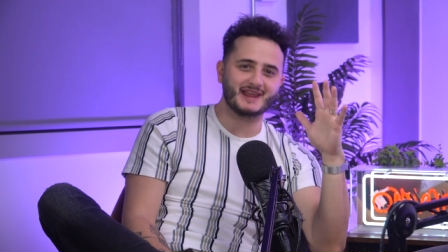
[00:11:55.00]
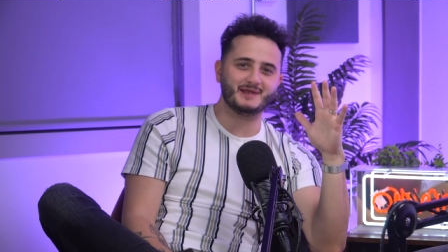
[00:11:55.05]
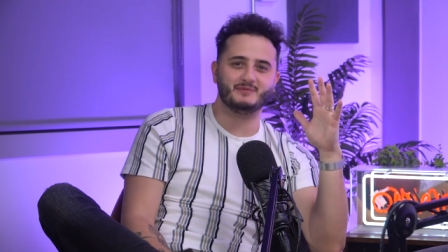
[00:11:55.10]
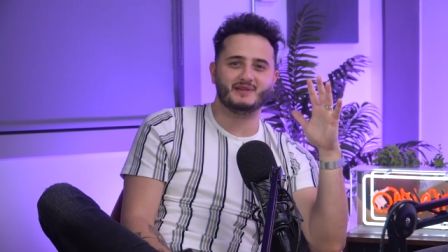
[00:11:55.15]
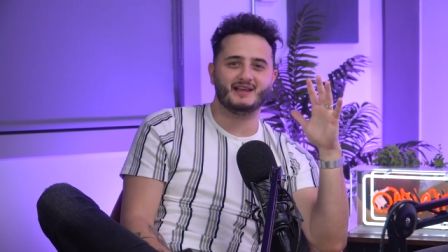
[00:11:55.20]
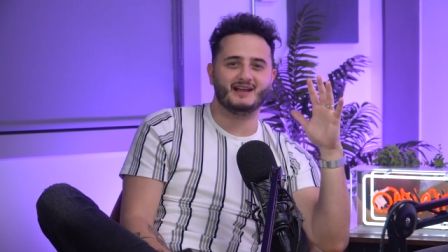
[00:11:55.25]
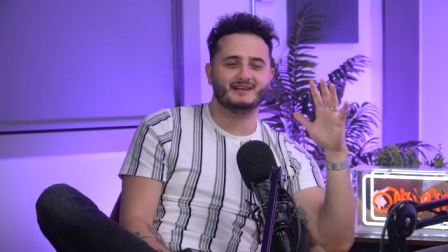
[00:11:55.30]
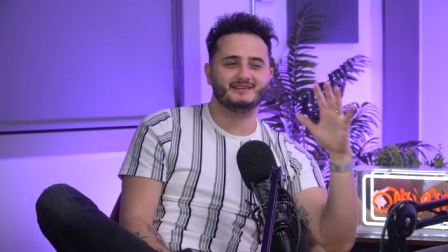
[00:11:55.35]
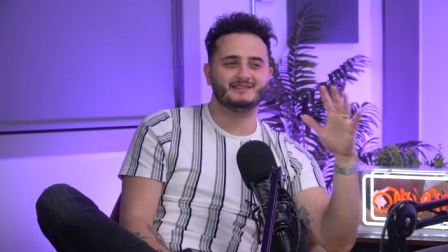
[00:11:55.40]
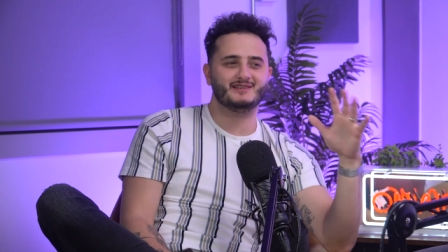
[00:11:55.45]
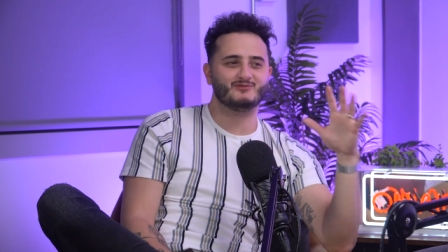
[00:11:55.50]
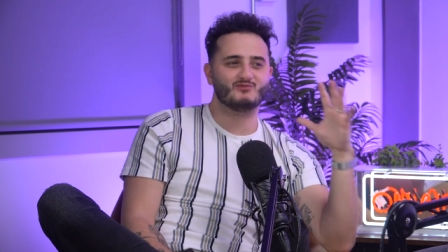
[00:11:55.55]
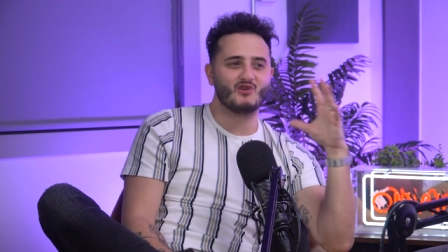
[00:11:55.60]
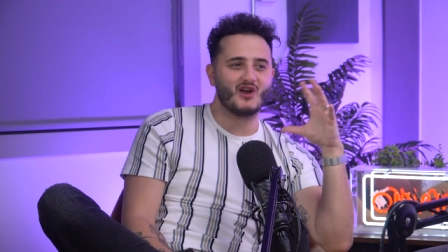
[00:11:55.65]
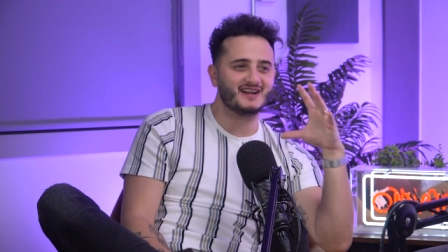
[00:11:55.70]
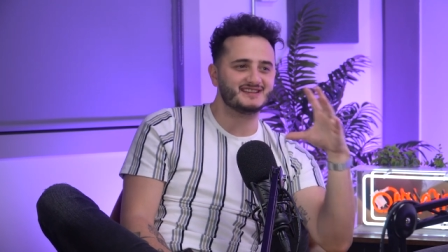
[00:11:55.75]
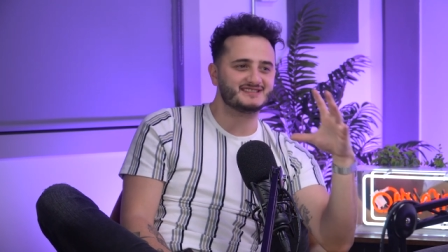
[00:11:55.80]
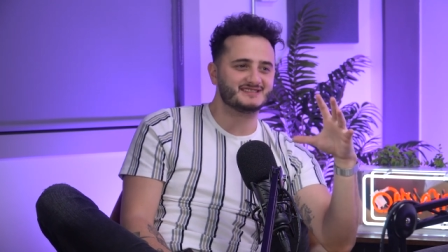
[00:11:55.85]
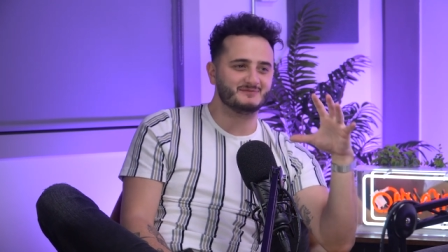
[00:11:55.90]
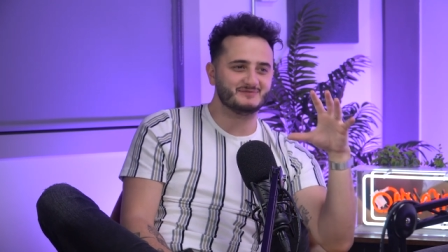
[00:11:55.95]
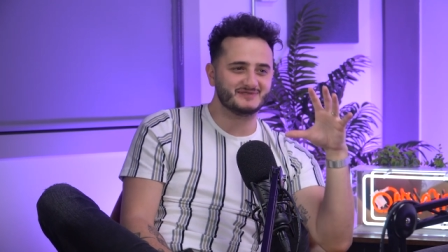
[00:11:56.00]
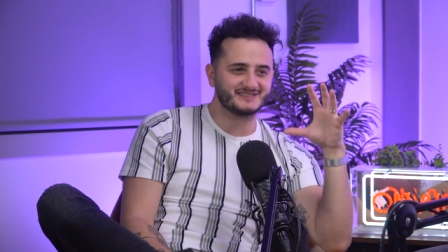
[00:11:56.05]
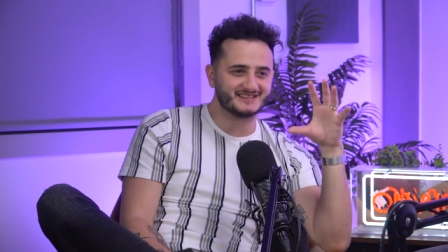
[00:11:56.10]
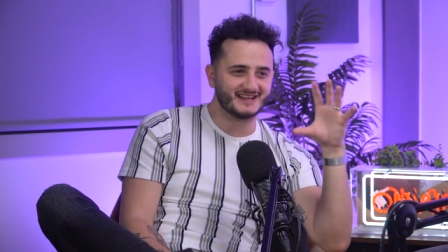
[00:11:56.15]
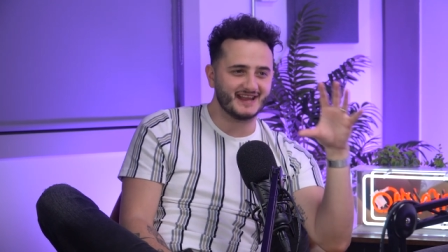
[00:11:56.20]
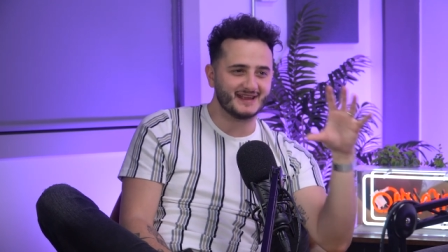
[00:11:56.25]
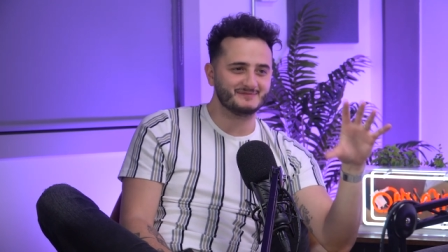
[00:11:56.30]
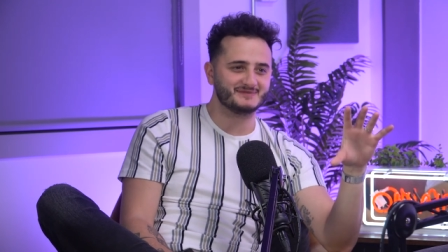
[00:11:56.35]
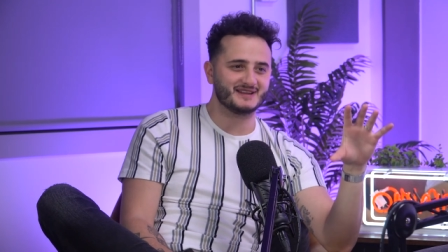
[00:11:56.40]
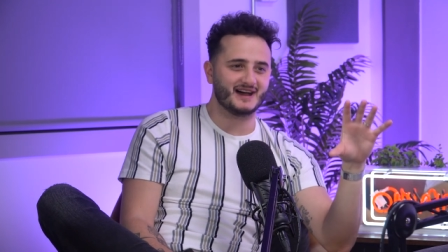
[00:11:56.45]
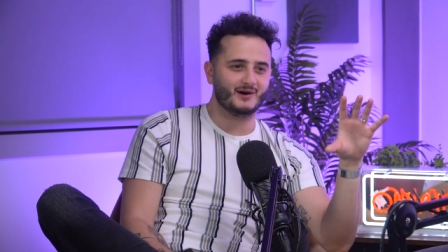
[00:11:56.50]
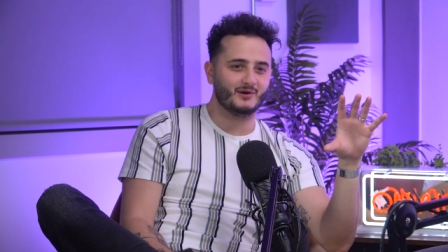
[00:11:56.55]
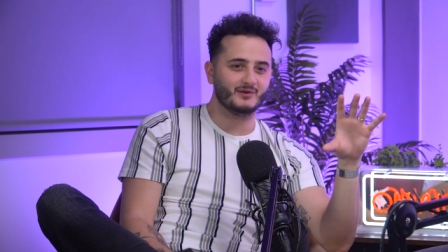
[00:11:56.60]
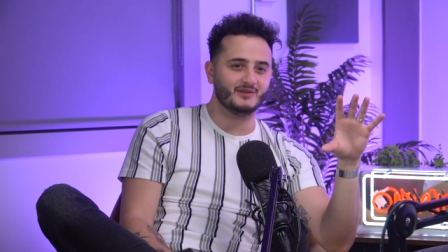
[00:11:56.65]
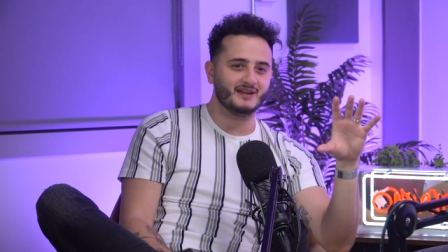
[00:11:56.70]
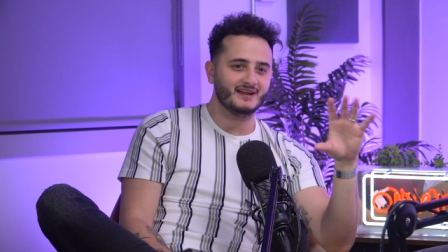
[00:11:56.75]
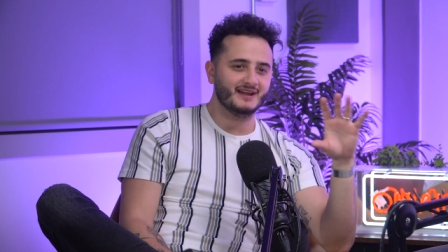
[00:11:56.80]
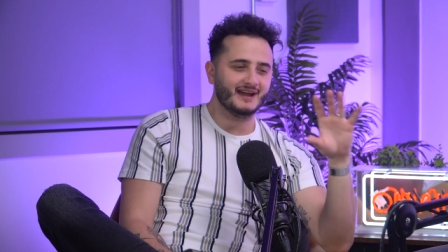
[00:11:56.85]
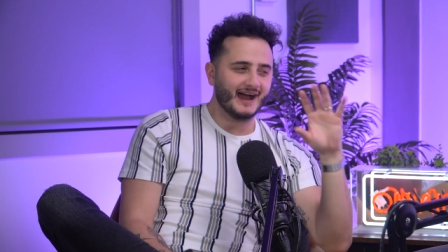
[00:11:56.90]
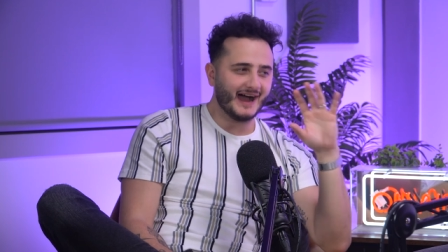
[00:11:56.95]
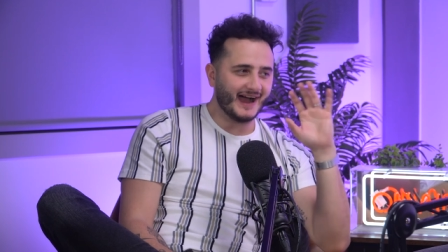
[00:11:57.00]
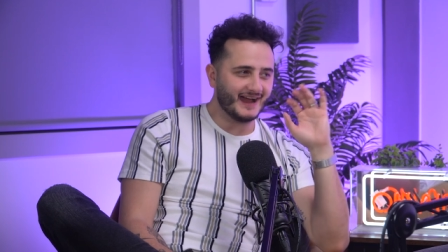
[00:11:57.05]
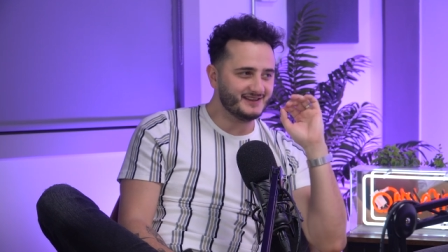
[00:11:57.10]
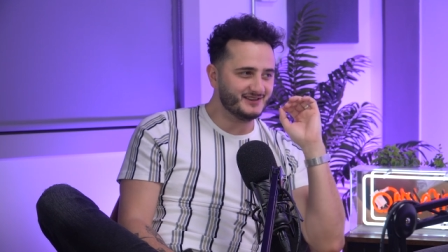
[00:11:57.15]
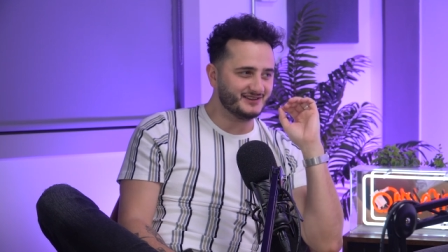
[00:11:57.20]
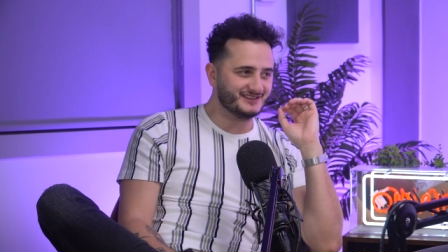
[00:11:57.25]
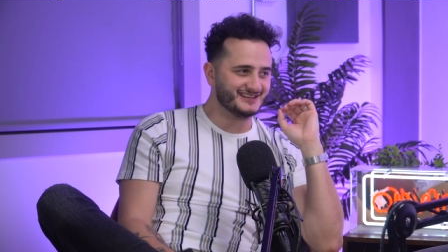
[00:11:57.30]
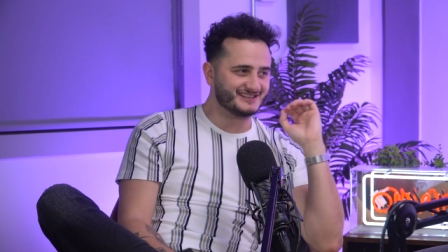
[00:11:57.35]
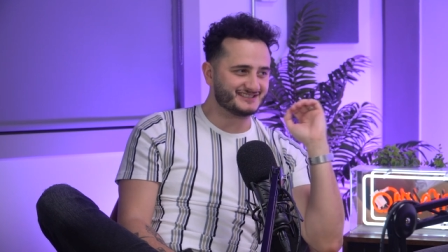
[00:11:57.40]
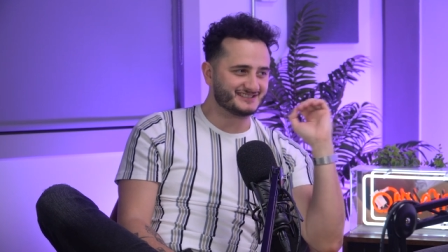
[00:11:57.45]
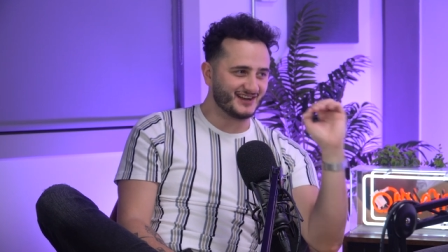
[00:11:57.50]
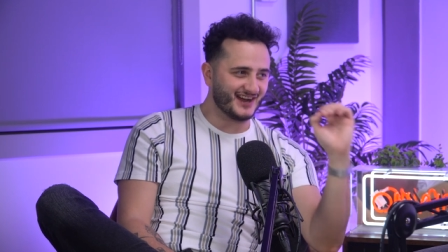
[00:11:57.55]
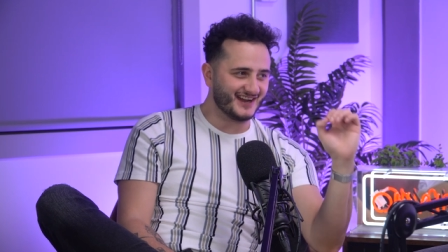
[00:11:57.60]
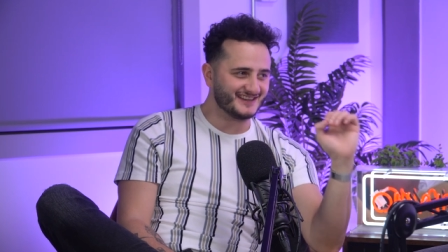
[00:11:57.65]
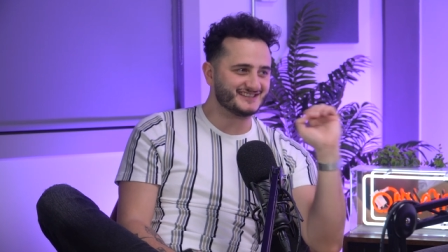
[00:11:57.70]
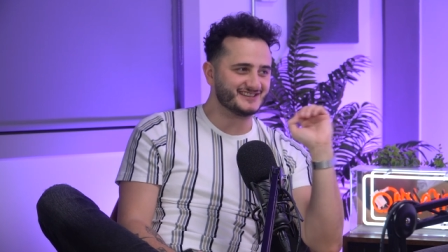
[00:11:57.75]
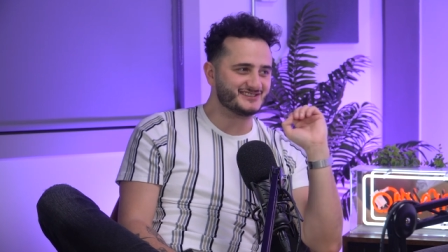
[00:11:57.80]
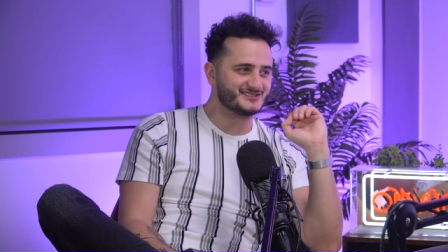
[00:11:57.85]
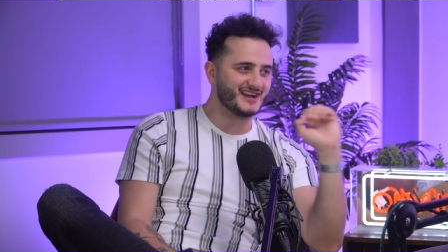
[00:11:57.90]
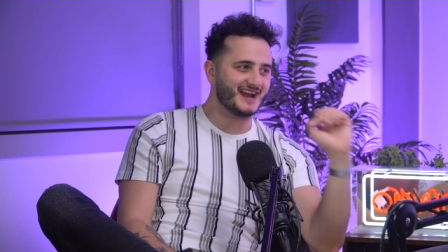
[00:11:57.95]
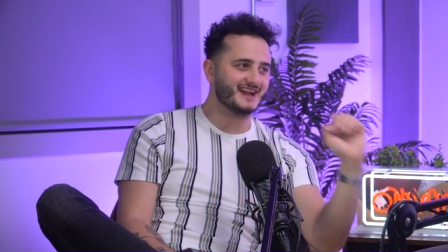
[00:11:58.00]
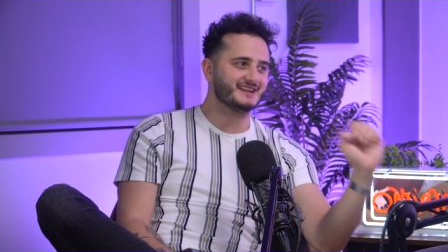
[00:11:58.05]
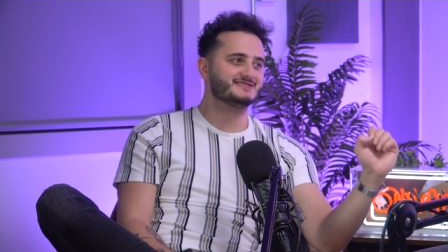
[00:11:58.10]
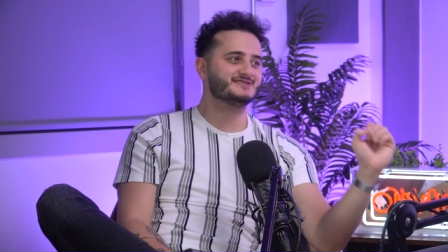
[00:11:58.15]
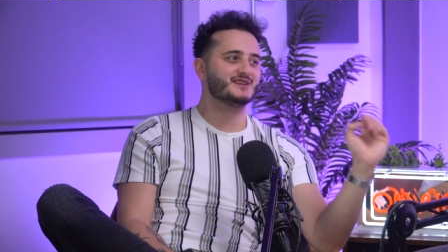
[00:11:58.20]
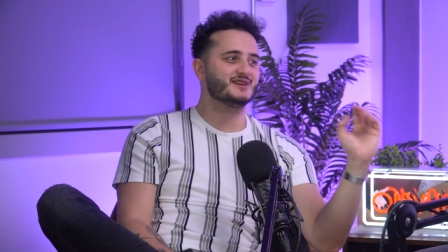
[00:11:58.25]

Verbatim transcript: name, yeah, you write someone's name down and you decide to change.